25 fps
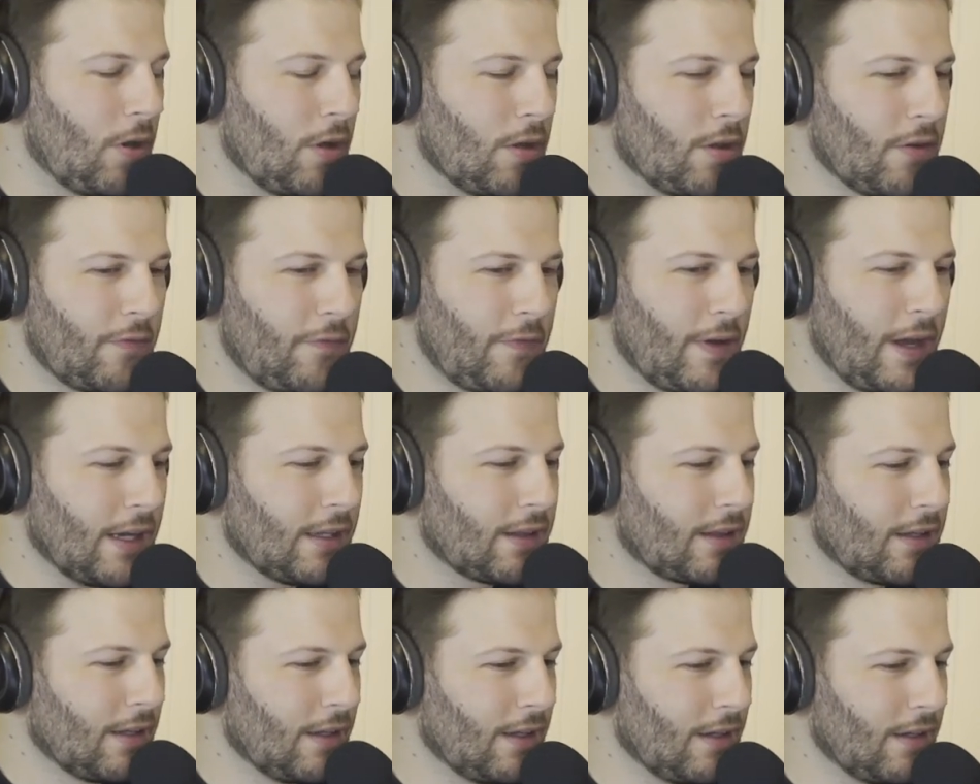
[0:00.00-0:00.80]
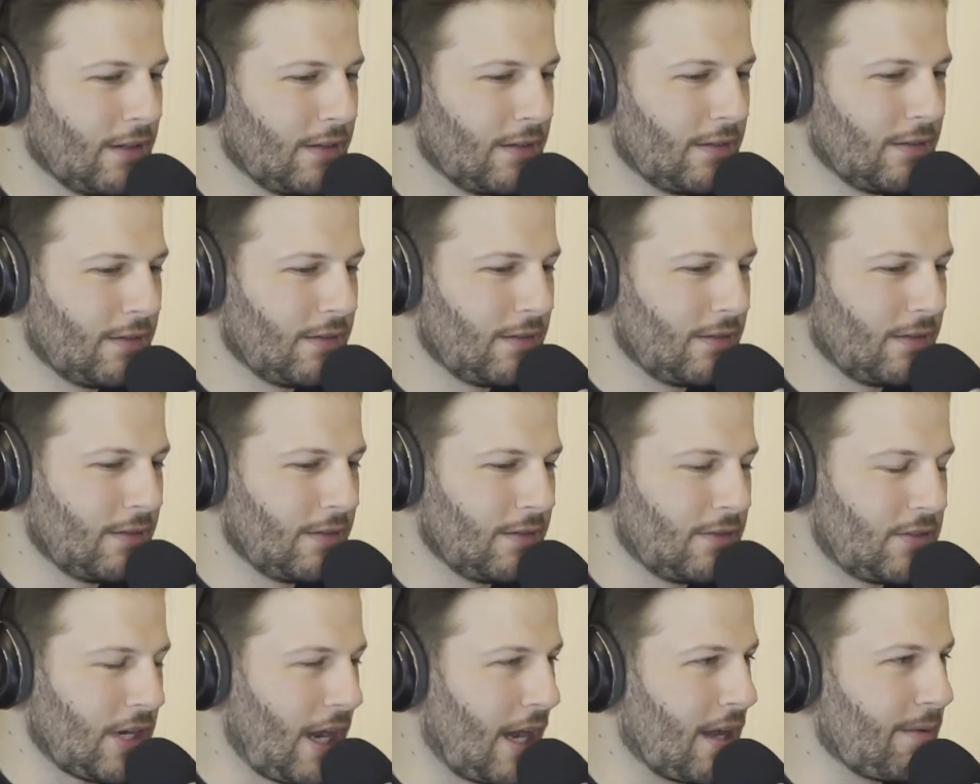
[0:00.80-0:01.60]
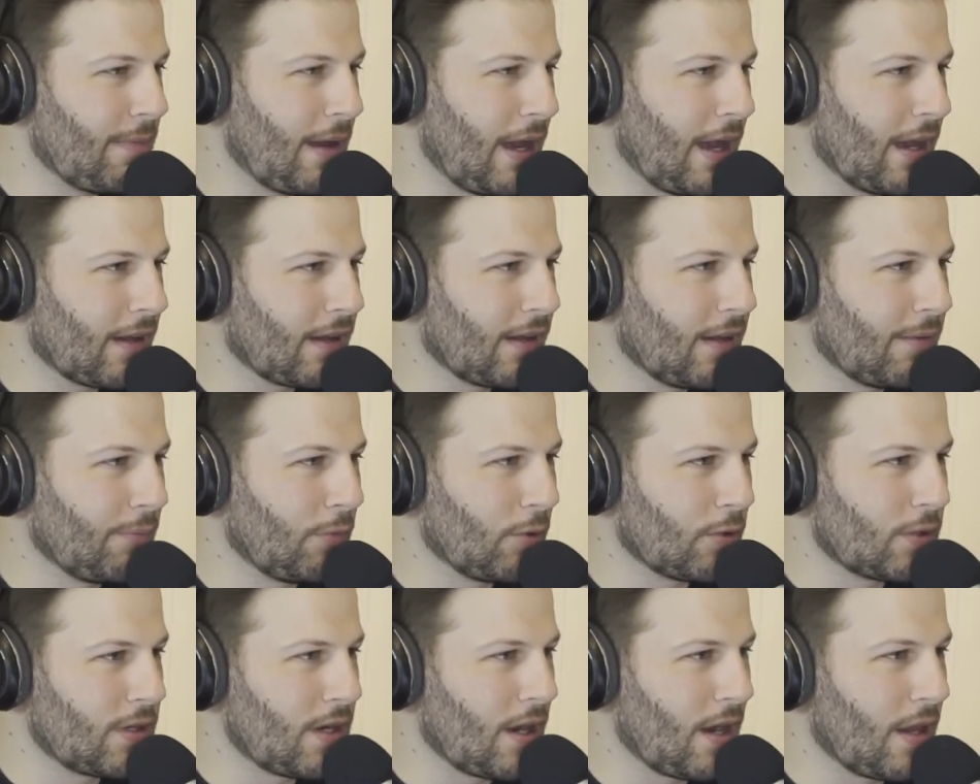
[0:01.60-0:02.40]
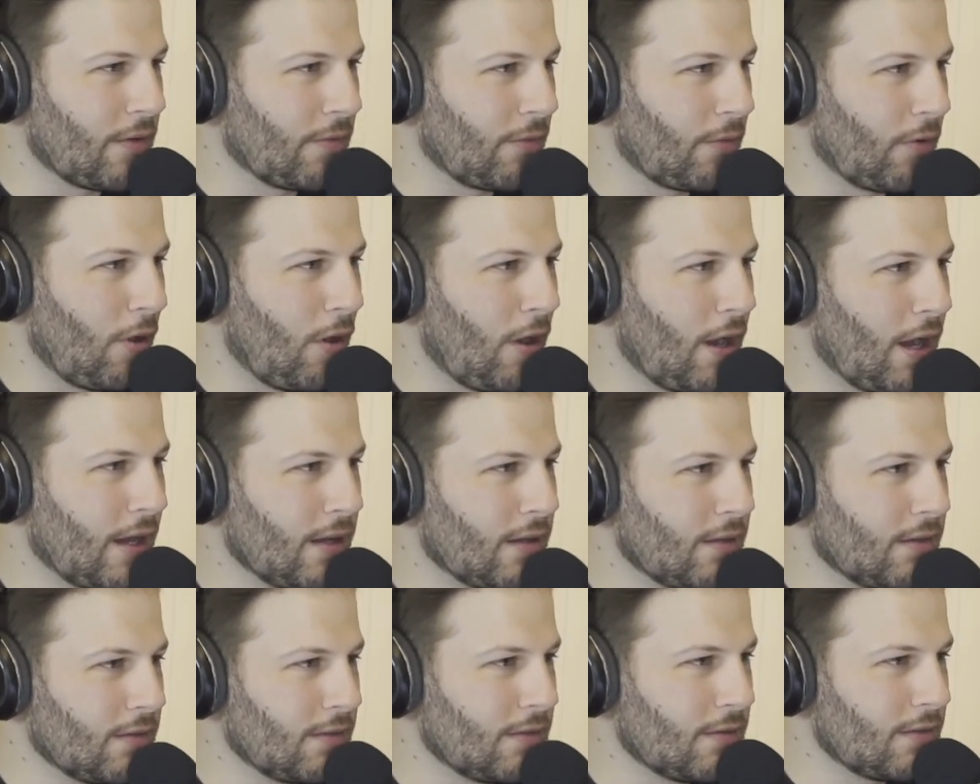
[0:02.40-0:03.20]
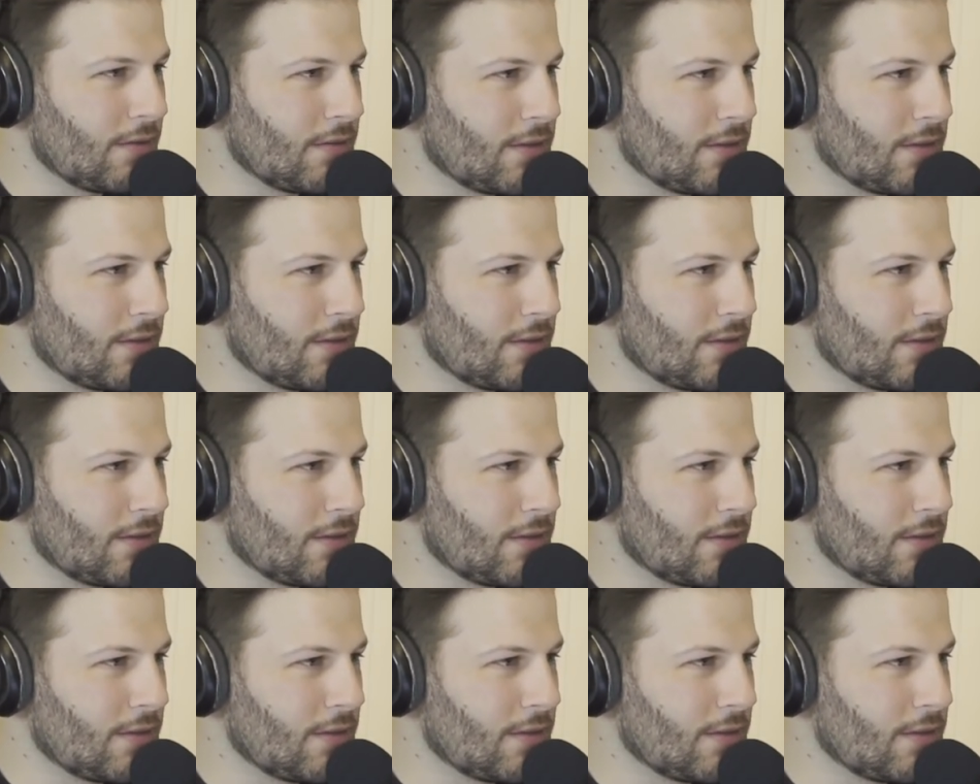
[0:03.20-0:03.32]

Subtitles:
Well, the fact that J-Mac had booked another ride